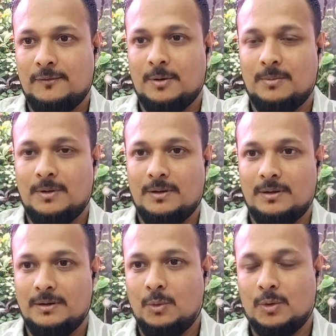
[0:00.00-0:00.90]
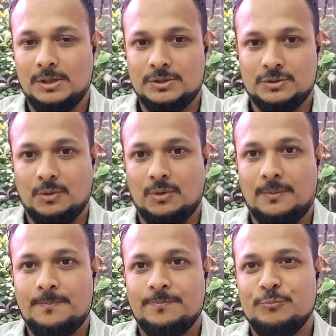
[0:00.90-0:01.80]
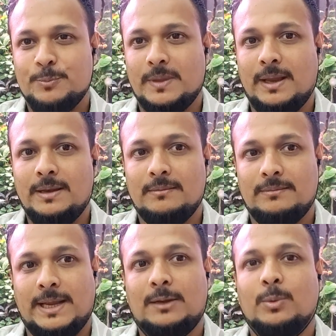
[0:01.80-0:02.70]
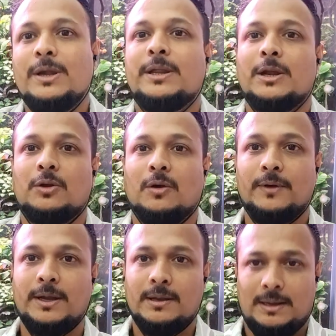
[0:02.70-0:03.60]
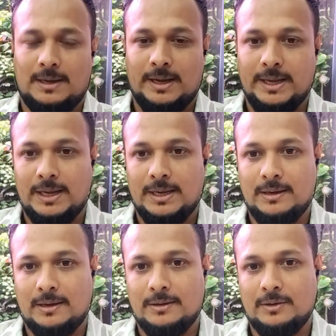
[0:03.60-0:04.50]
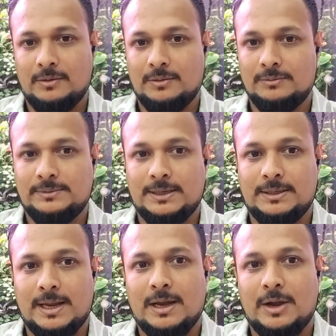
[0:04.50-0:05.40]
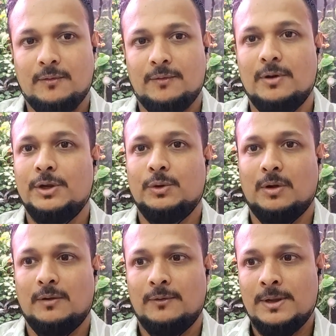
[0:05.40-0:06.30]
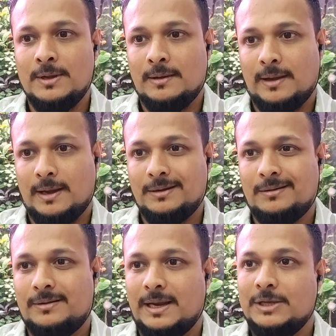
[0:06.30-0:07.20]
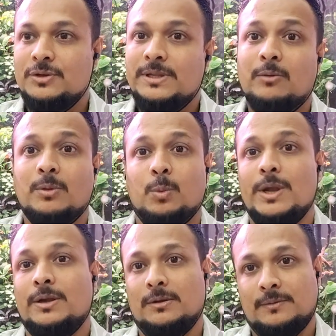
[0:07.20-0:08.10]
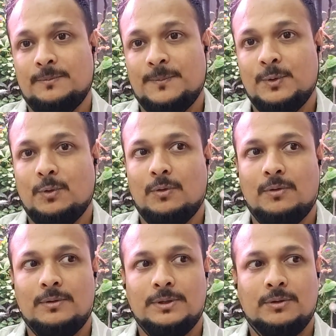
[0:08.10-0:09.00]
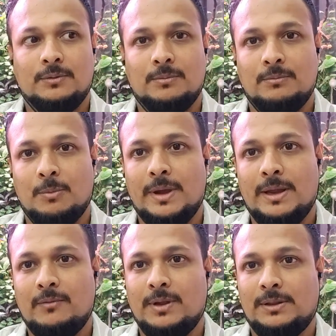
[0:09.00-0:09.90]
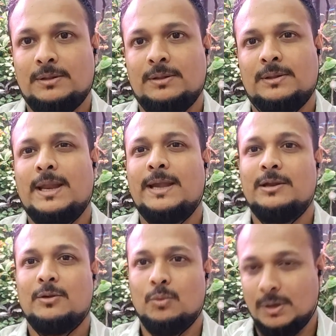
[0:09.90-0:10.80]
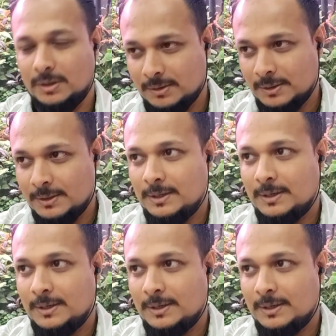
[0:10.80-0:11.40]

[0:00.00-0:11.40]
from a local store, and that's when it kicked off, right? That tank kind of really took off, and gradually that was winter, so Mumbai was slightly cooler,